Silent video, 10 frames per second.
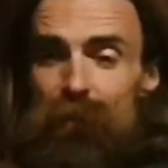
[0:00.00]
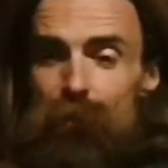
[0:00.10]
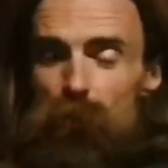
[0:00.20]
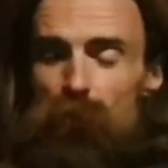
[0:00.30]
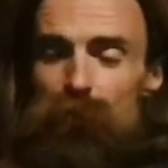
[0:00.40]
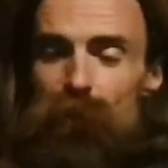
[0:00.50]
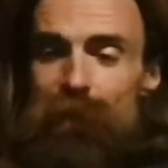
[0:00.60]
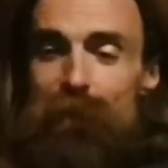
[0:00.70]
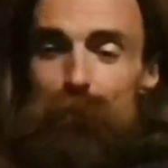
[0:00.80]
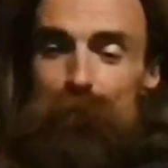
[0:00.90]
molten
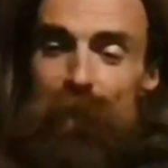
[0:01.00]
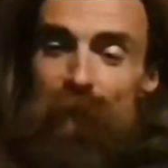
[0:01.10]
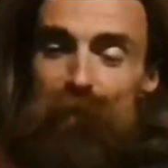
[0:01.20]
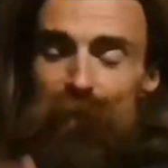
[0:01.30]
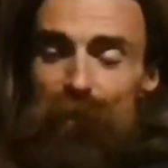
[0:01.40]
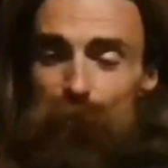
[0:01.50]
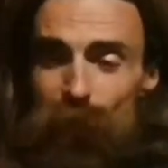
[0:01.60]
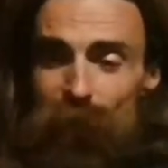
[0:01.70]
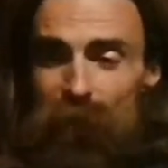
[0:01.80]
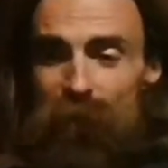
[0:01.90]
rock can behave in this
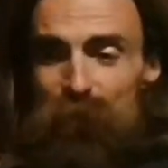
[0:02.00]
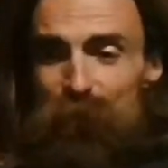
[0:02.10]
way,